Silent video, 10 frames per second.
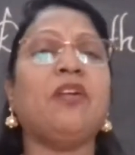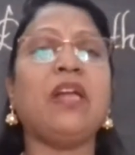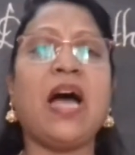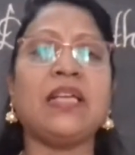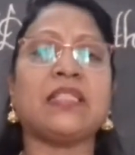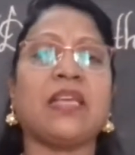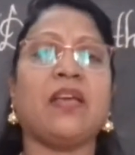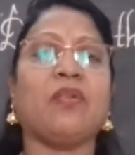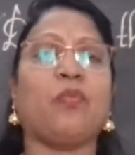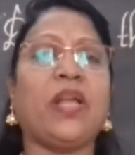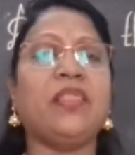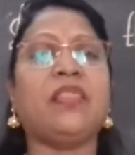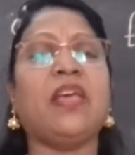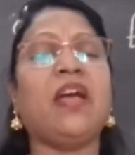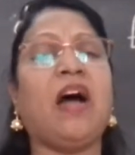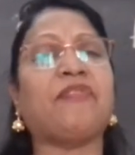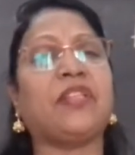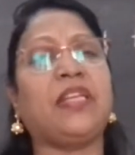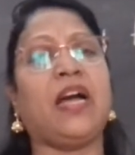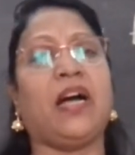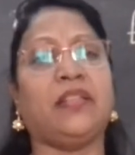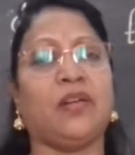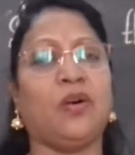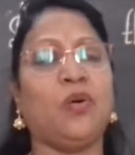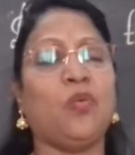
on asking one thing after the other,